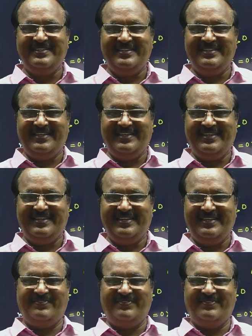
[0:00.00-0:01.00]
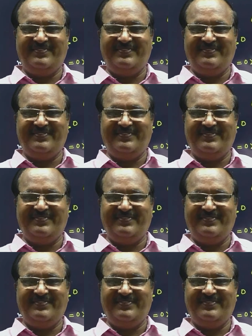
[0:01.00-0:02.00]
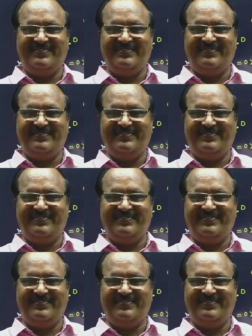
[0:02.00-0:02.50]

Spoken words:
It's difficult. You can send